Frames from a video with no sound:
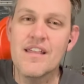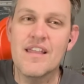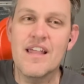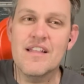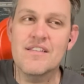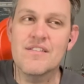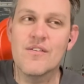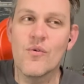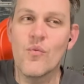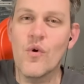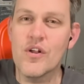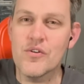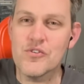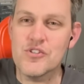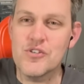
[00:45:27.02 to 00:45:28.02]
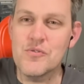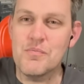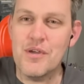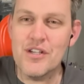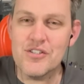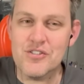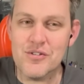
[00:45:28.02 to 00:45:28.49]
In one or two
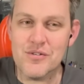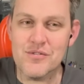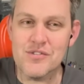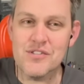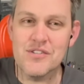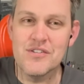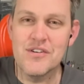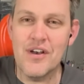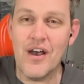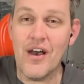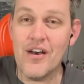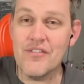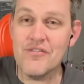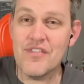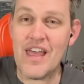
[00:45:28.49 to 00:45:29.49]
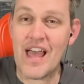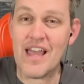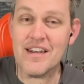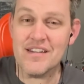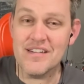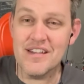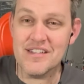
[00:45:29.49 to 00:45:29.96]
pictures of
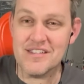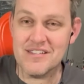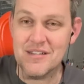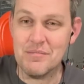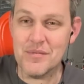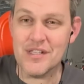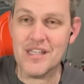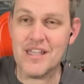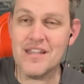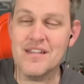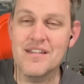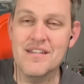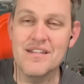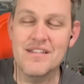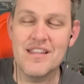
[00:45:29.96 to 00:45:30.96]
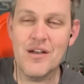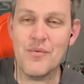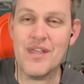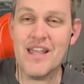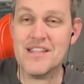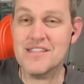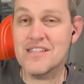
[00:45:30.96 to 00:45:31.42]
that assembly that
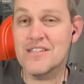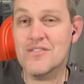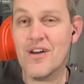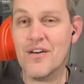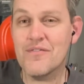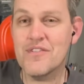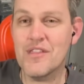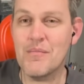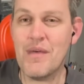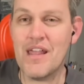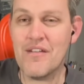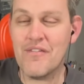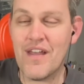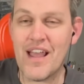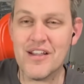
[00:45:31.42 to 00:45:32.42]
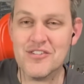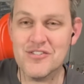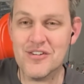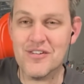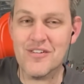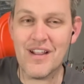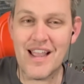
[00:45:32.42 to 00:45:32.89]
we had sent off to the
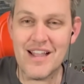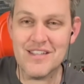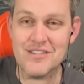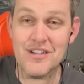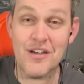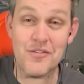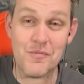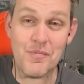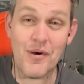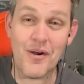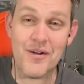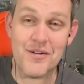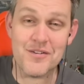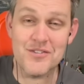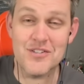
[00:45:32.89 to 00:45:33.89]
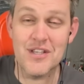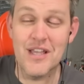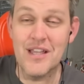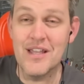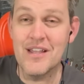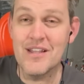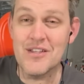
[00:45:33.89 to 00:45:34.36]
manufacturer and to other parks,
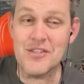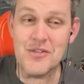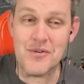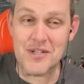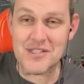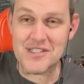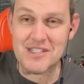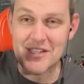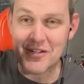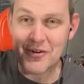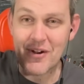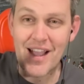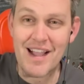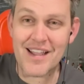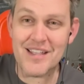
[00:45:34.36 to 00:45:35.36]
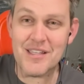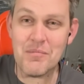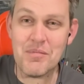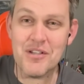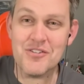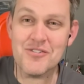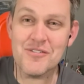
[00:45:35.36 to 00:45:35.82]
you could see the crack in the
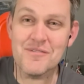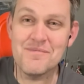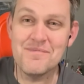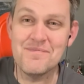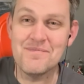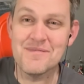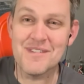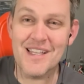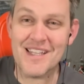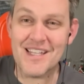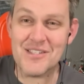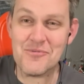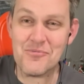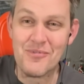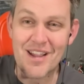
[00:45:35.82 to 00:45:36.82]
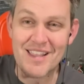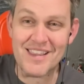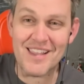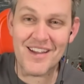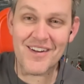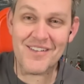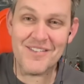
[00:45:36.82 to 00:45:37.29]
picture. It's like it's right
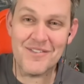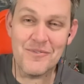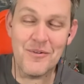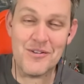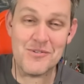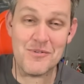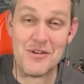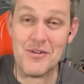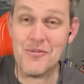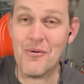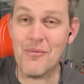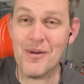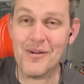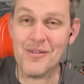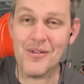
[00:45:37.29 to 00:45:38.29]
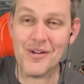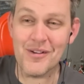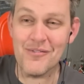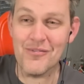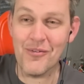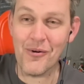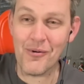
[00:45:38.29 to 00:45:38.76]
there. Once we knew what we were
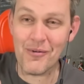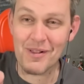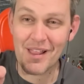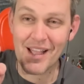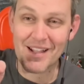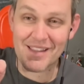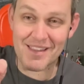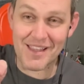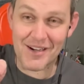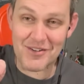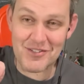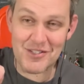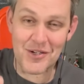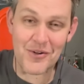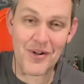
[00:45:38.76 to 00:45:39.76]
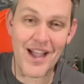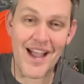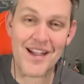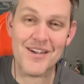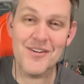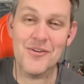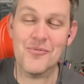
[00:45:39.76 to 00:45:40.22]
looking for, we're like, there's the
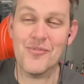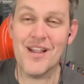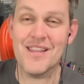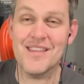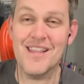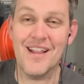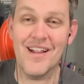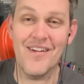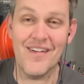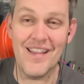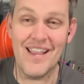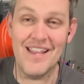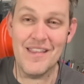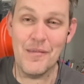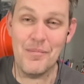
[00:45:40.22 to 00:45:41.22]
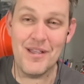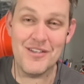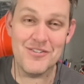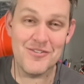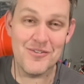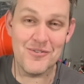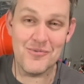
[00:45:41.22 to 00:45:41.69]
crack right there in the
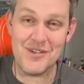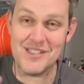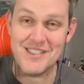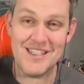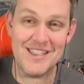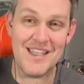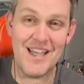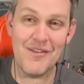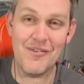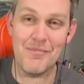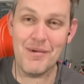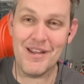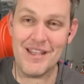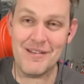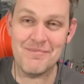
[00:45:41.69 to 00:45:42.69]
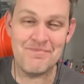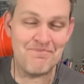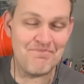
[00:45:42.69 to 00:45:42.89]
picture we sent to everybody.